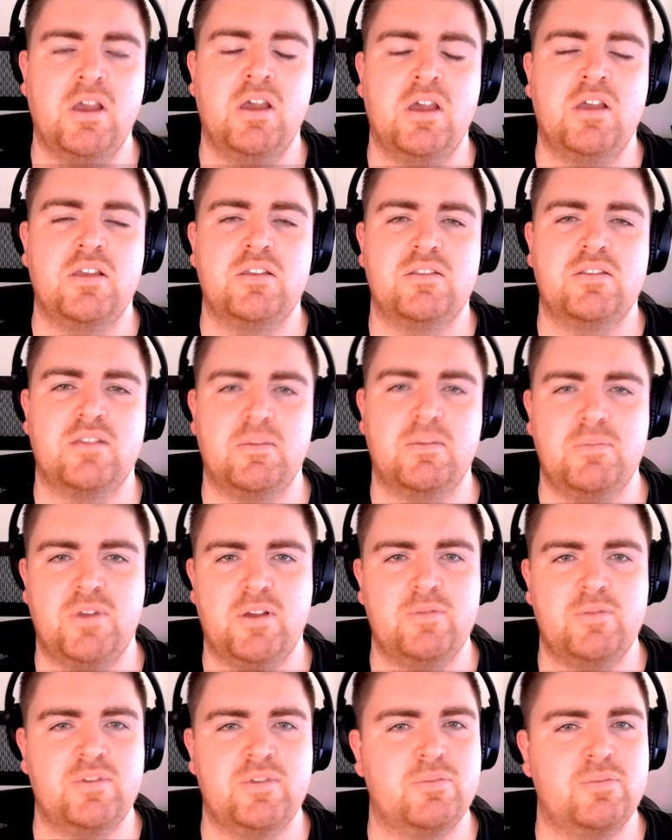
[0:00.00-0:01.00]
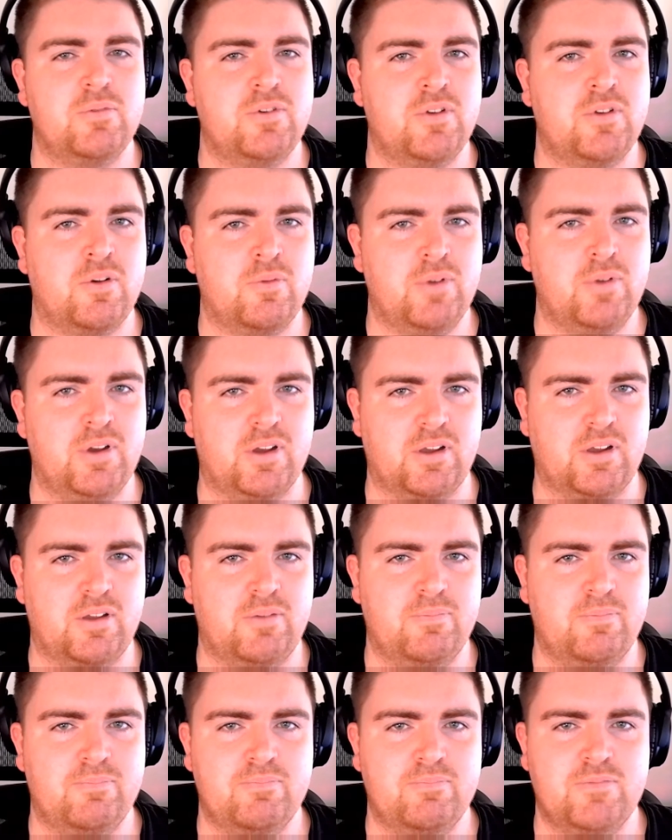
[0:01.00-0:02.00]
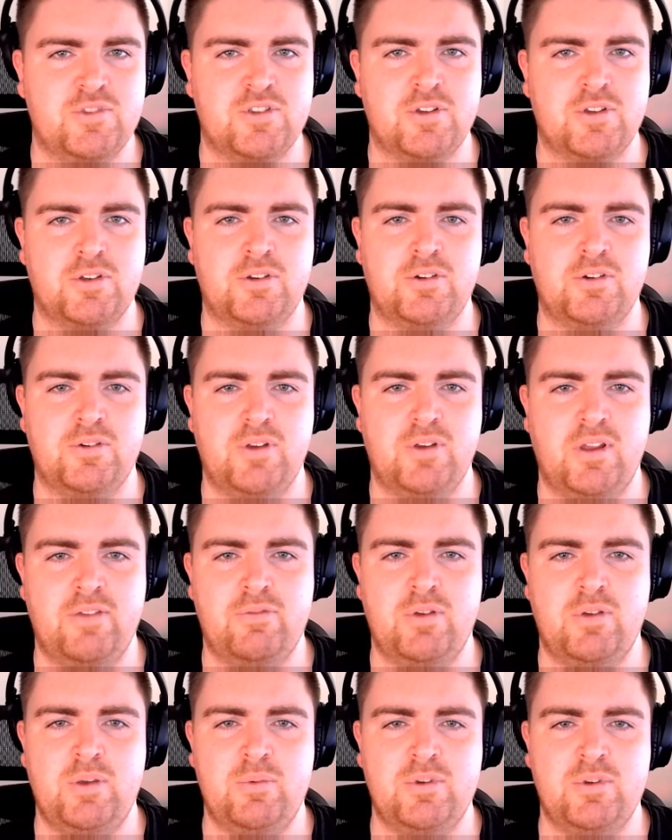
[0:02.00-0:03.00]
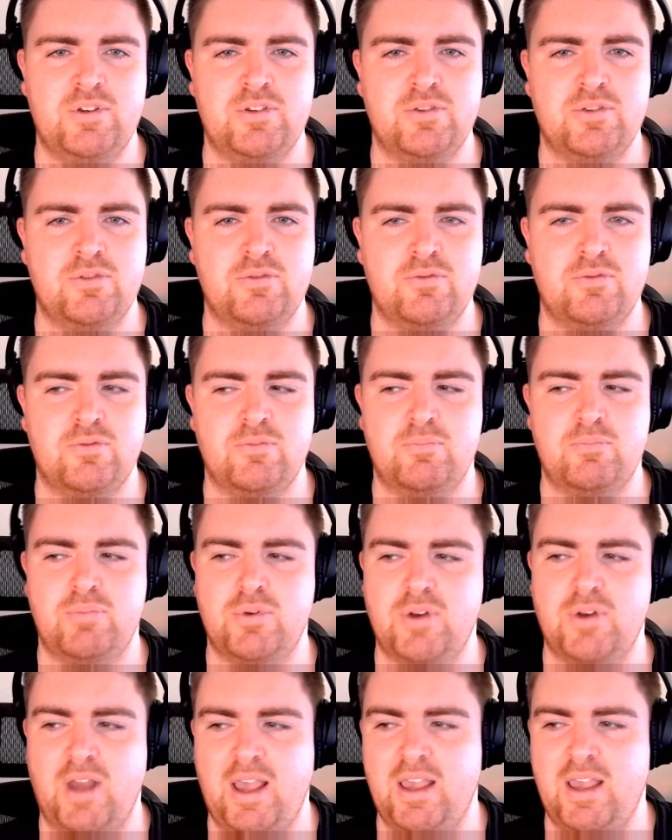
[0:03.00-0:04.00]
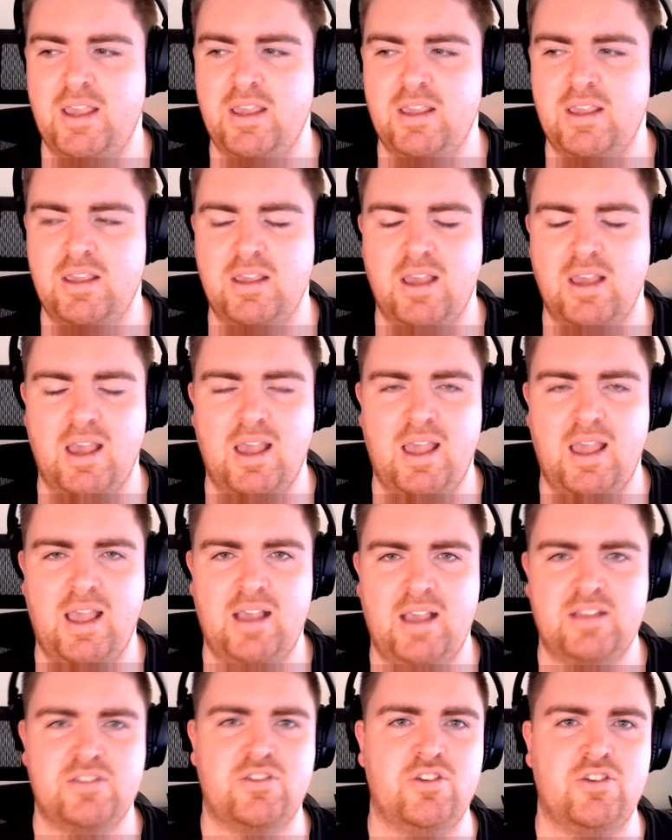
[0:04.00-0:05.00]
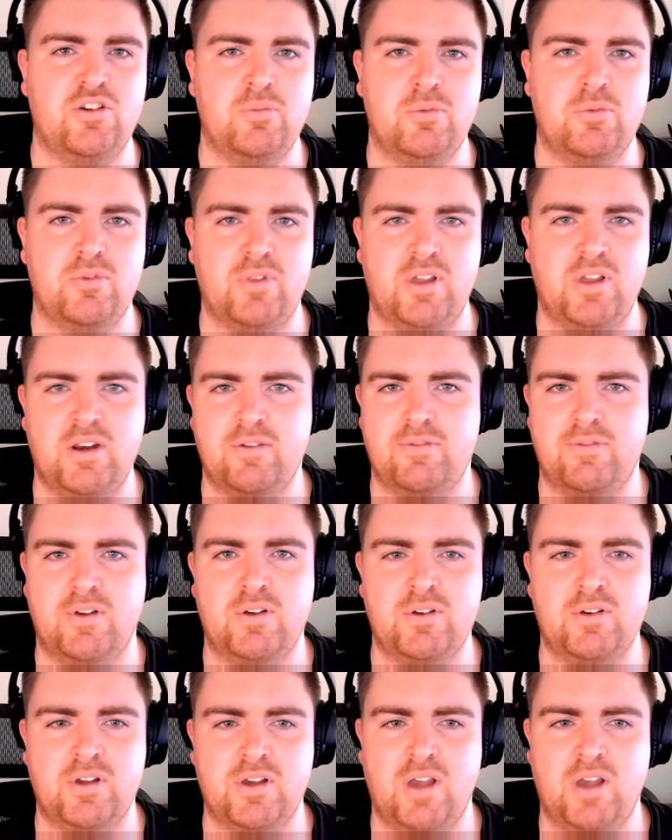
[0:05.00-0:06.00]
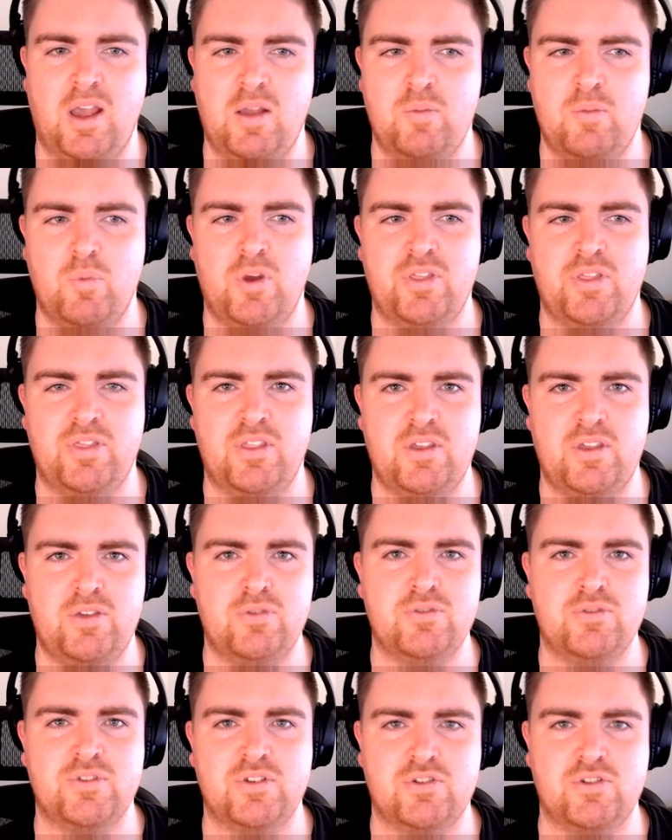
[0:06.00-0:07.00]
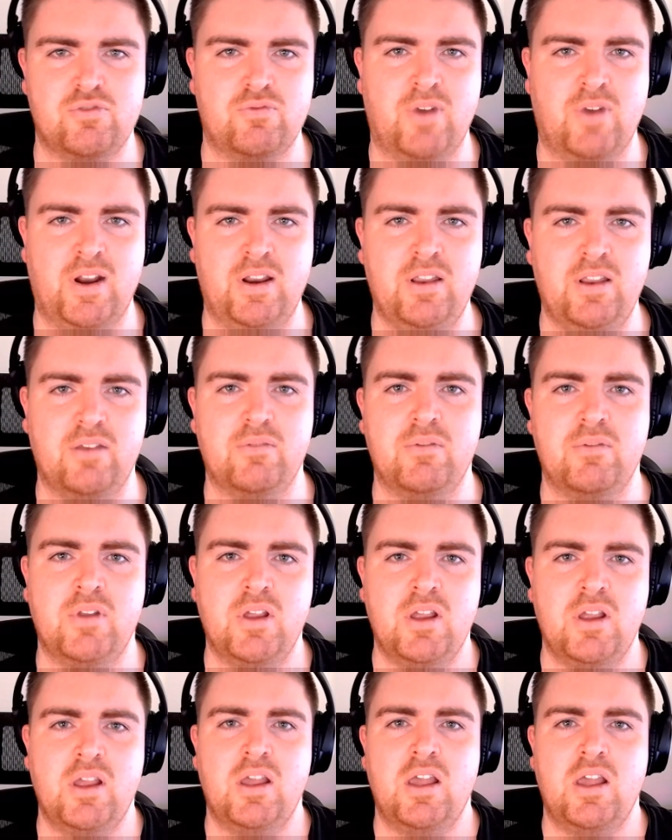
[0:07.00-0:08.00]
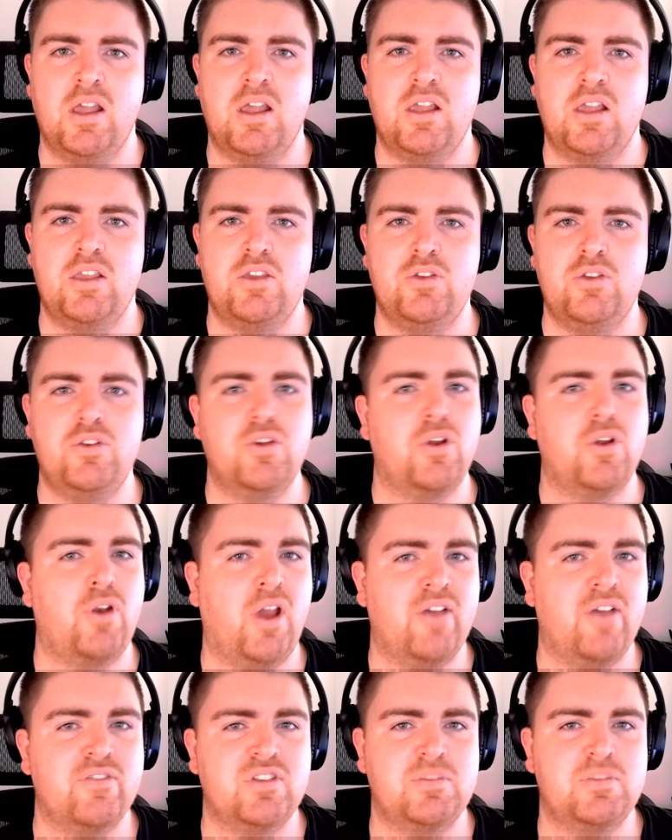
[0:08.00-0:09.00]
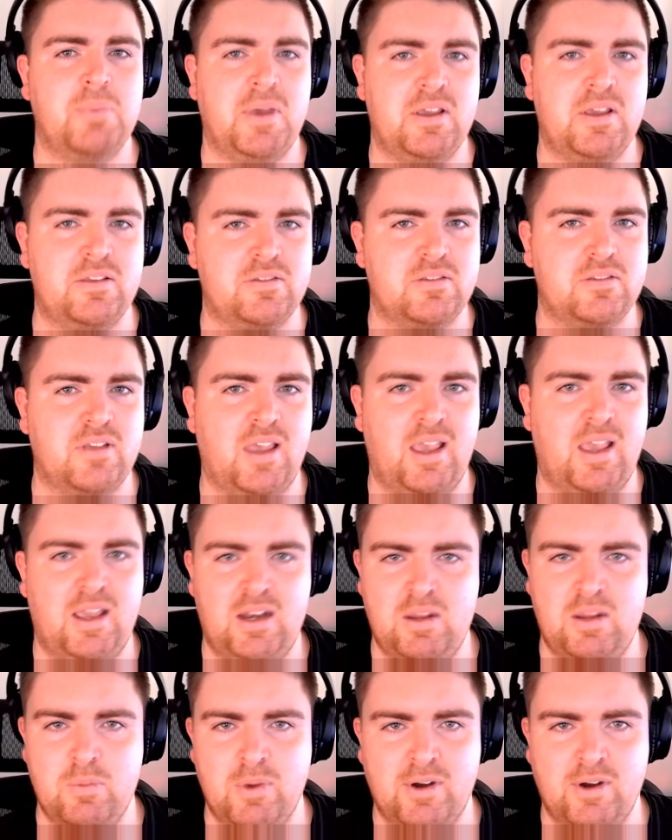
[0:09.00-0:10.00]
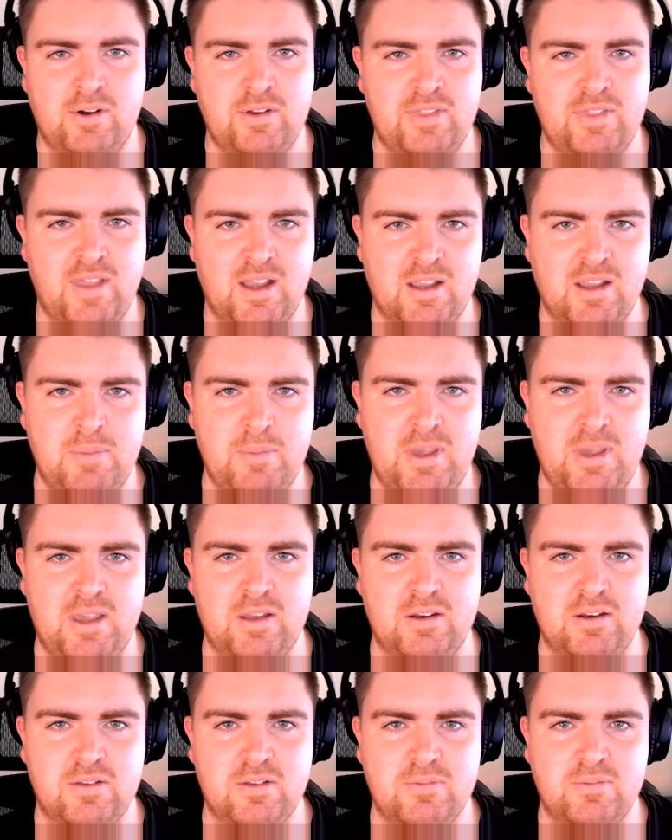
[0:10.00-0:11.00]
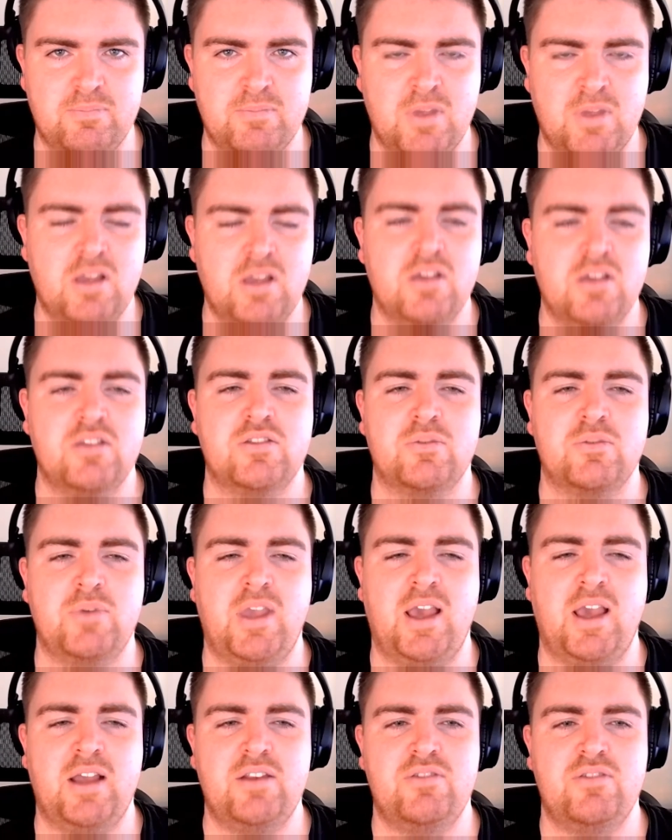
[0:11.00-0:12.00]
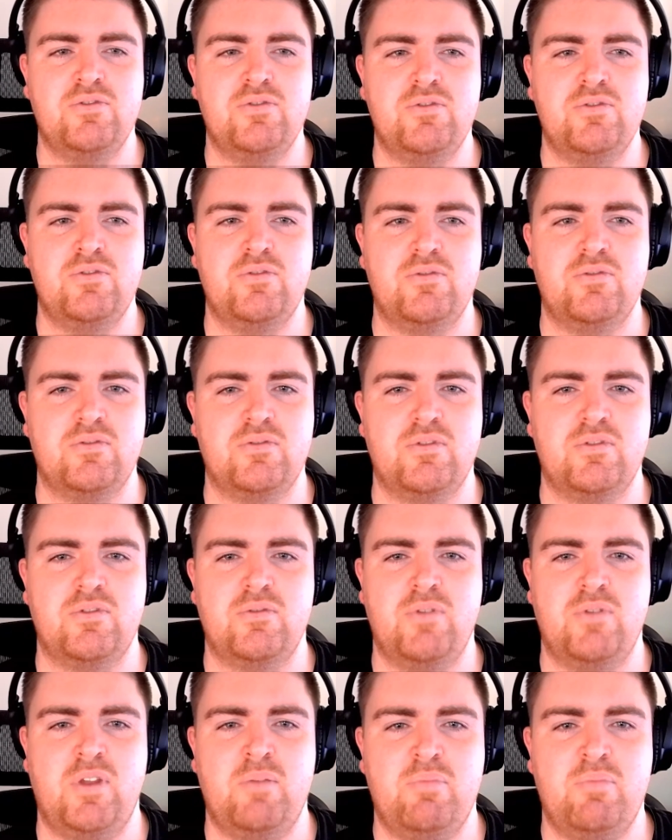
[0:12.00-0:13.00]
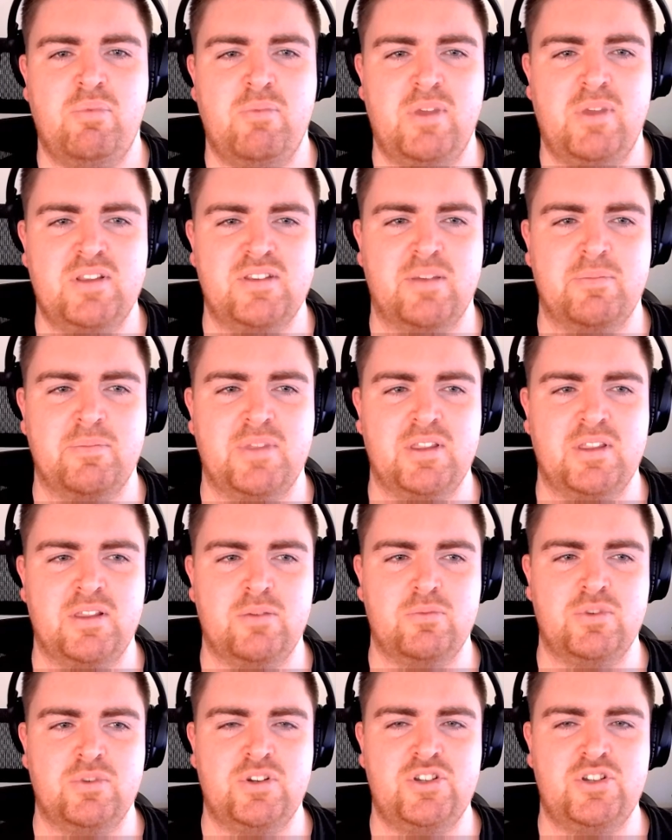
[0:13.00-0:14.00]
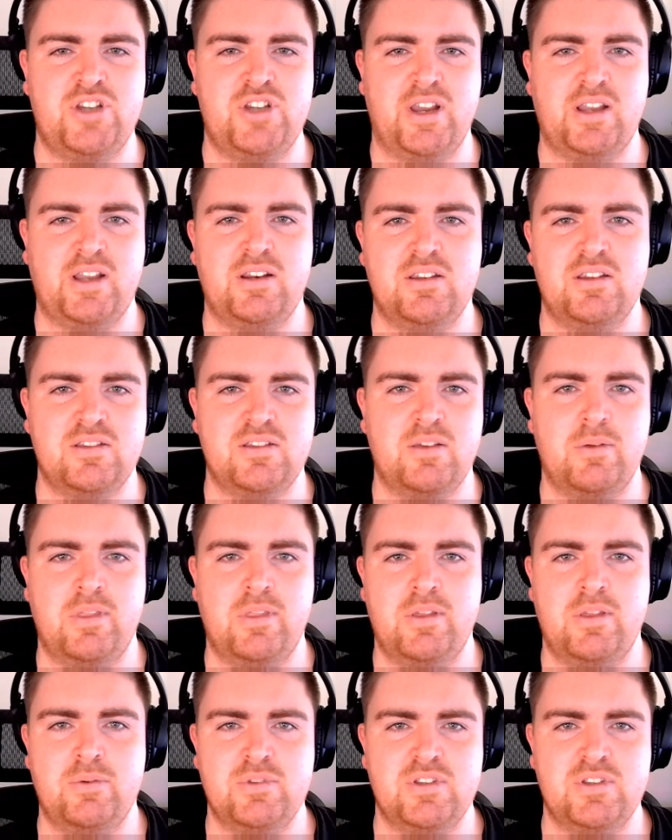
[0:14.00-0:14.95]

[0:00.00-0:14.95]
Sometimes this would not work. So if we were to put a executable in a folder and want the user to run it, you don't have a space anywhere in that command. So we had to implement something that would check to see whether there was a